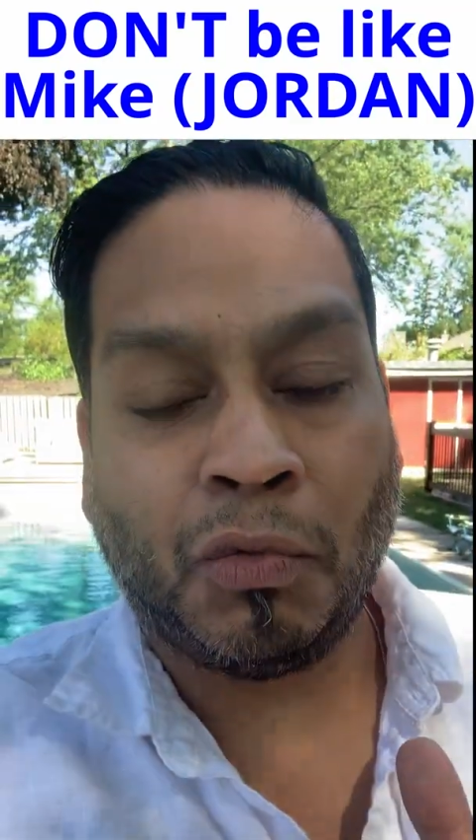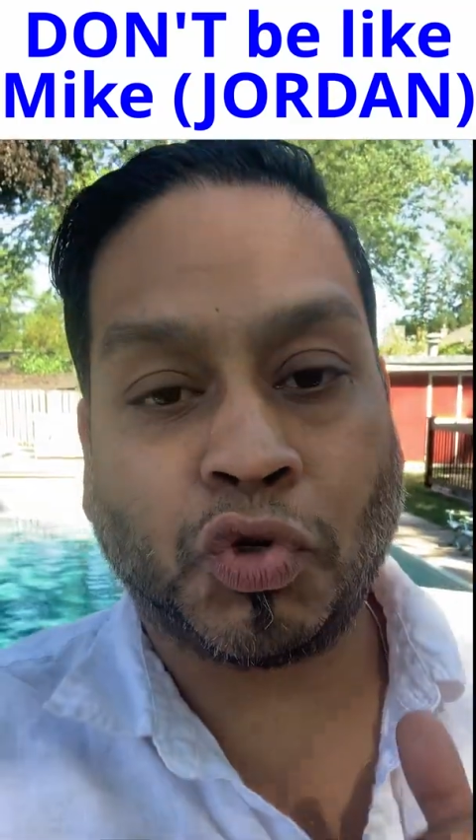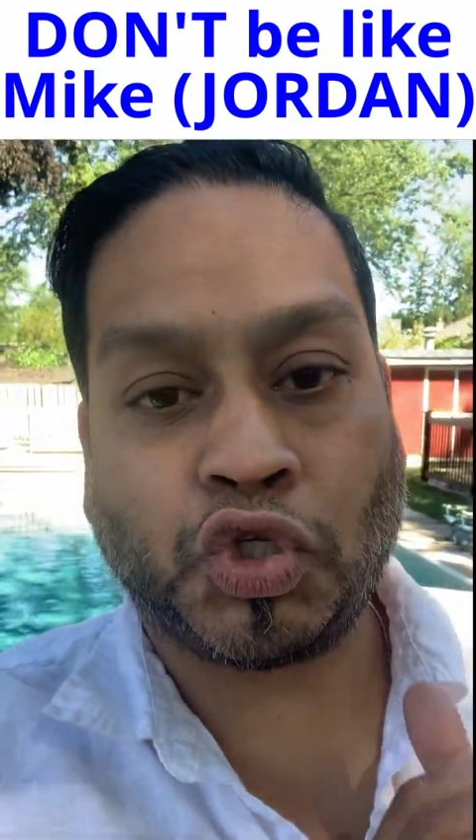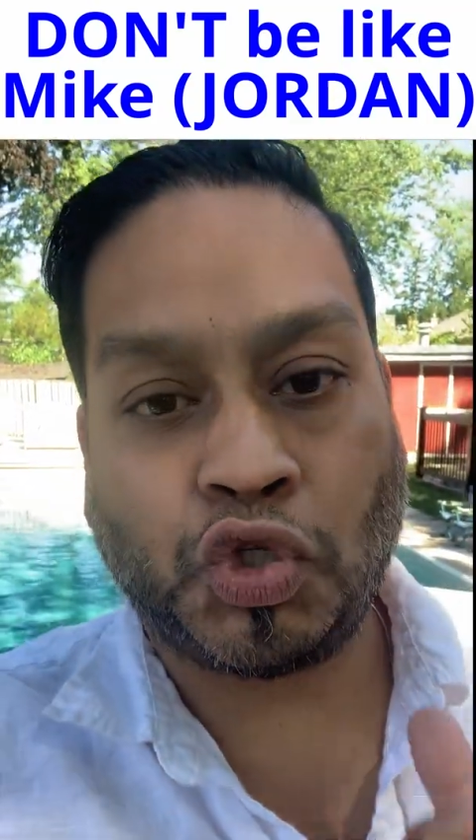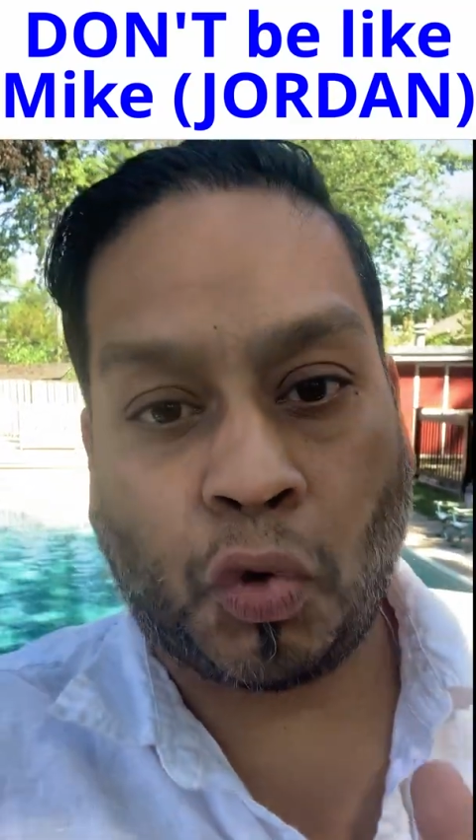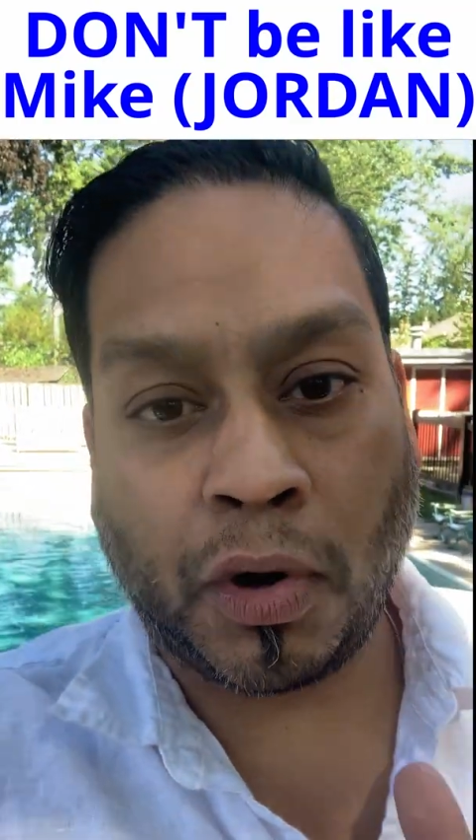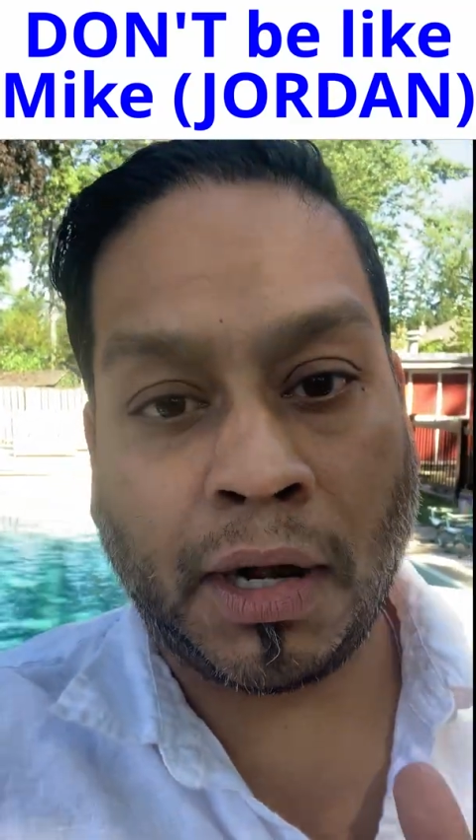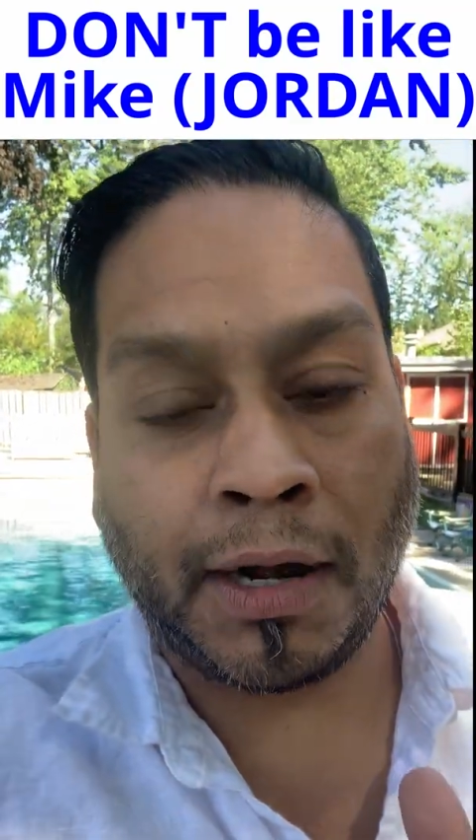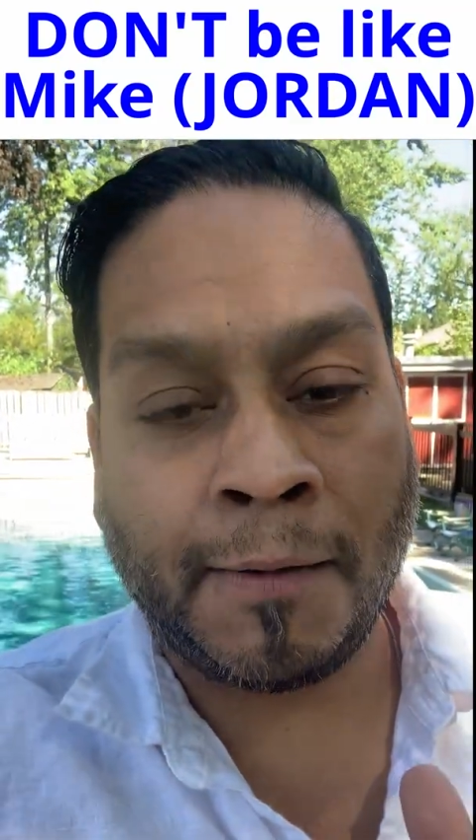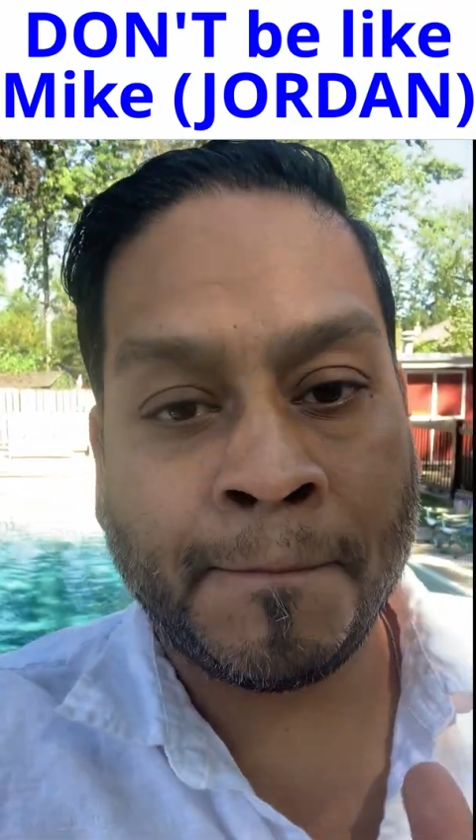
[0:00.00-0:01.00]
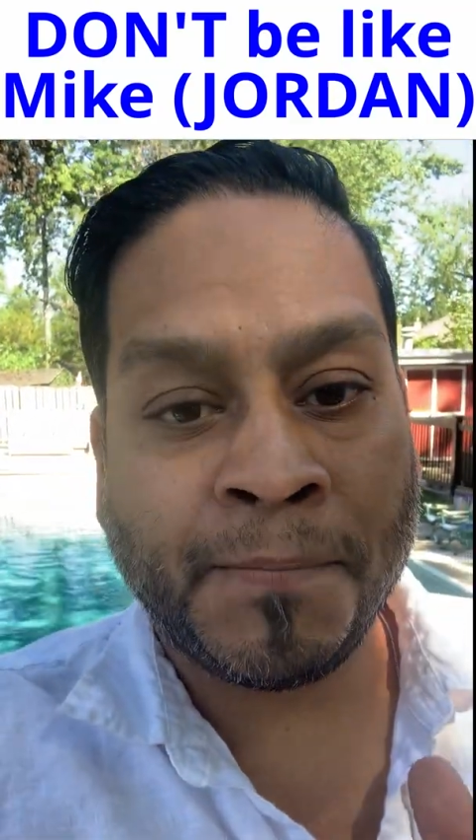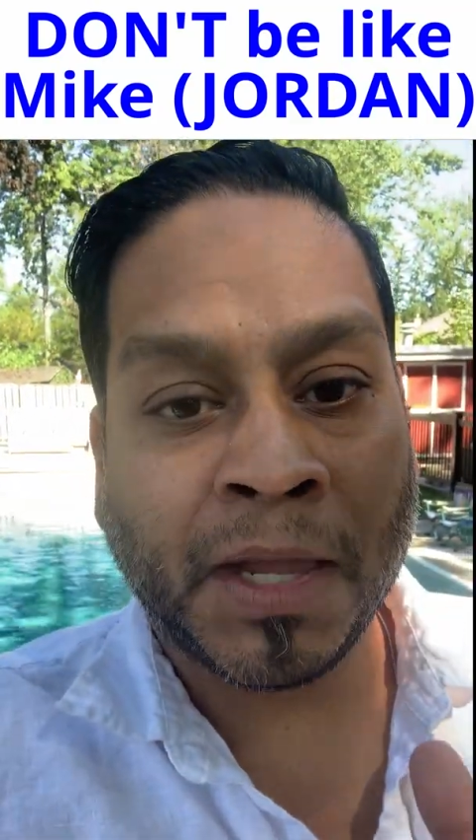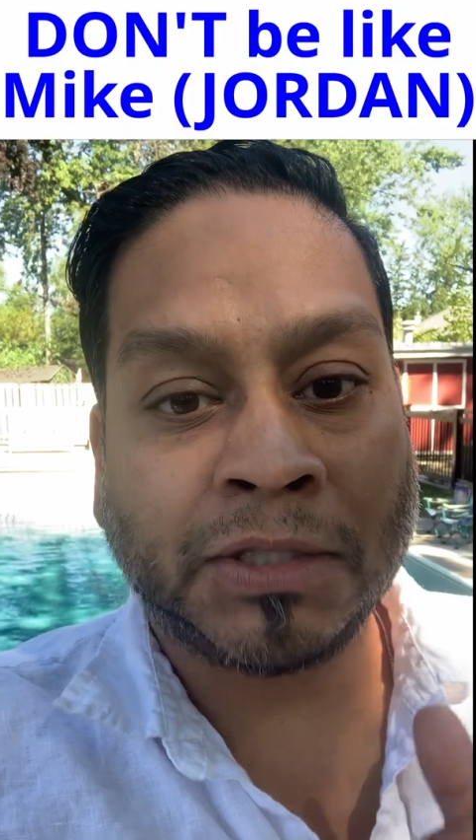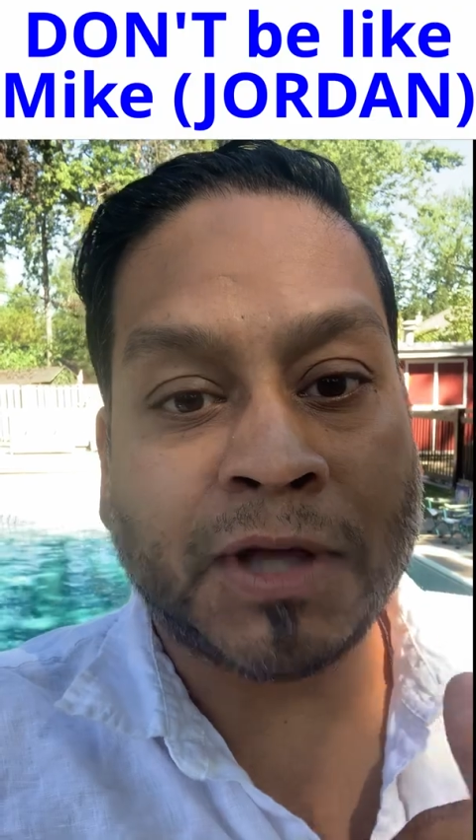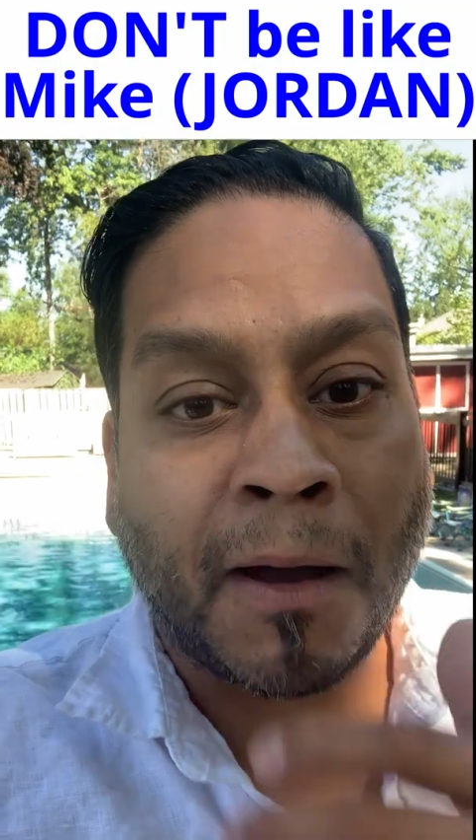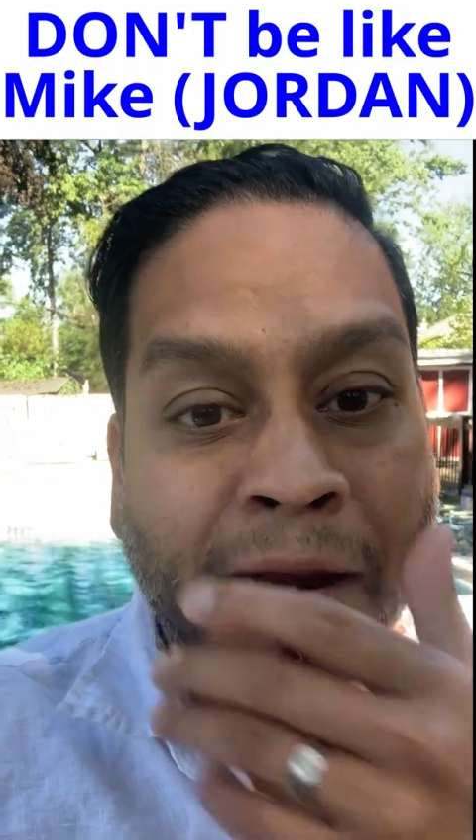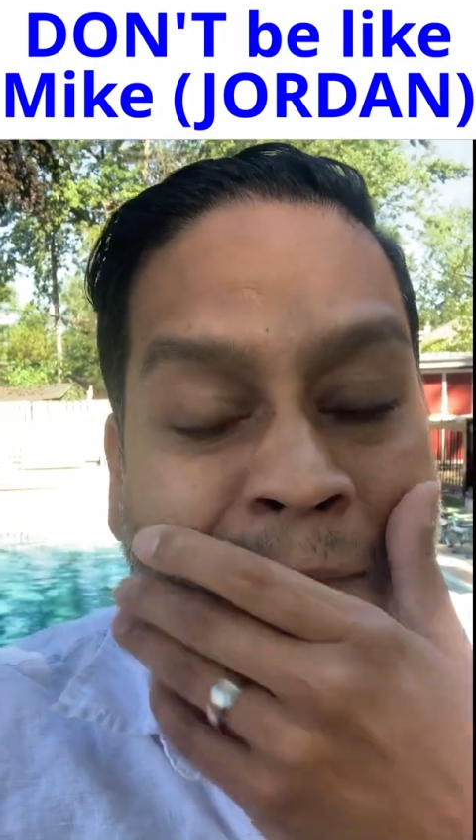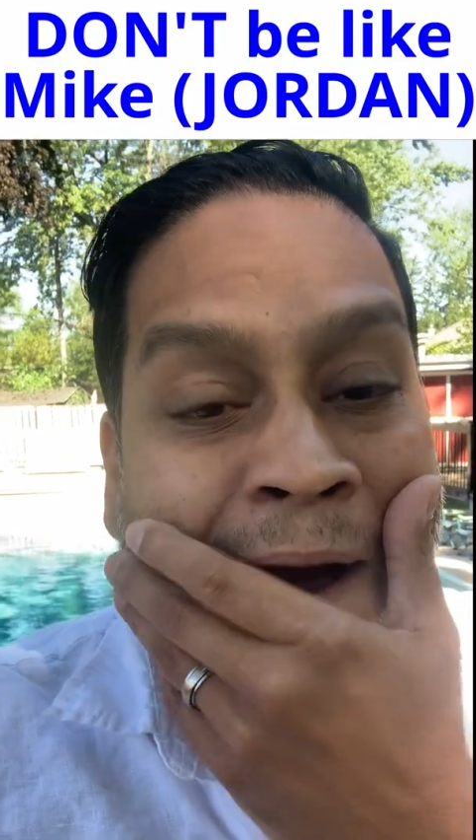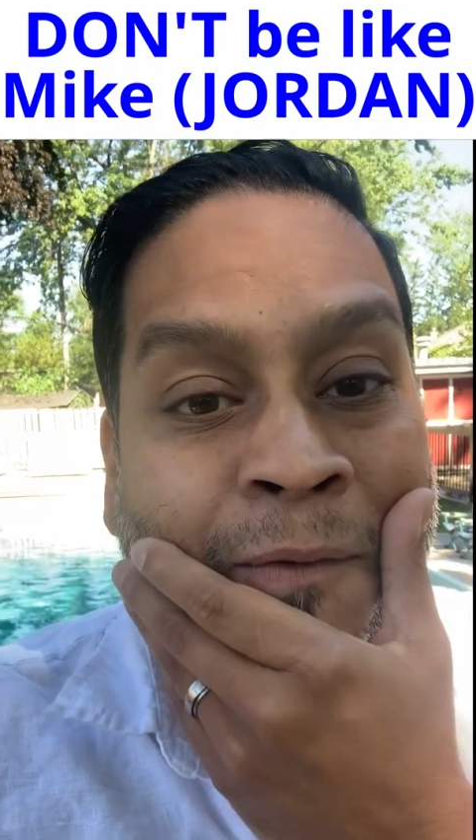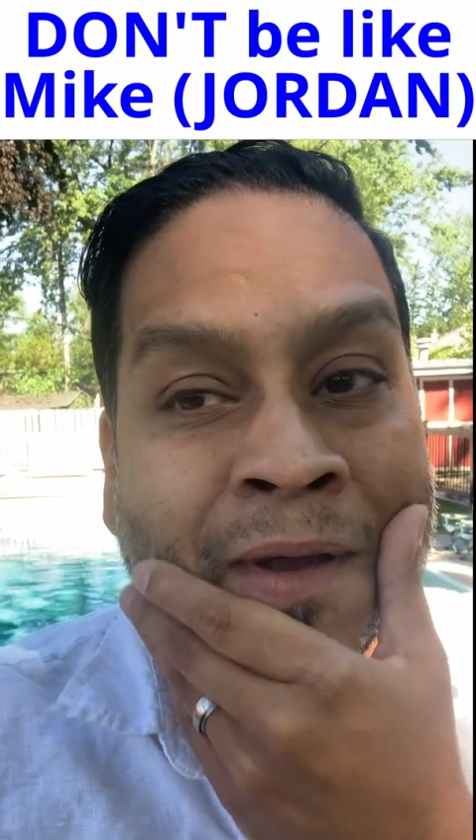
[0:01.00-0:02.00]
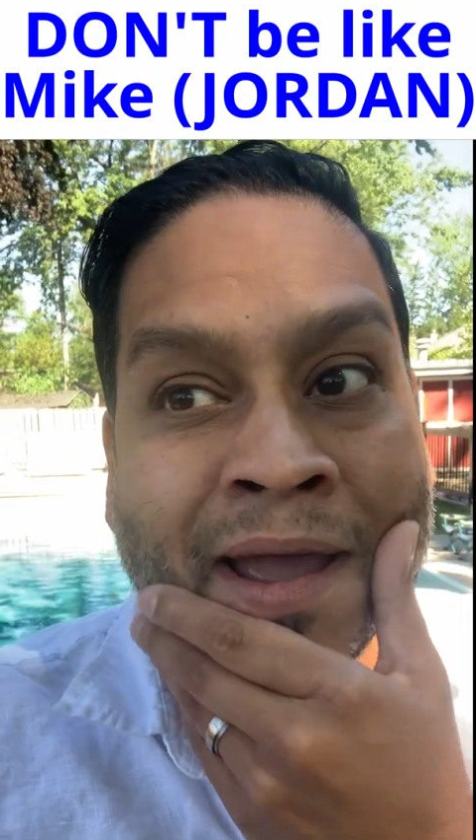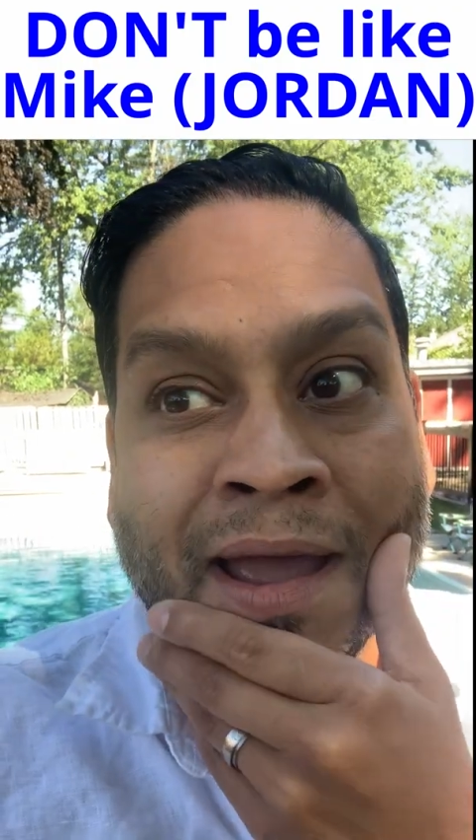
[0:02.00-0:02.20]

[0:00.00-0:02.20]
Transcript: was Jordan talking about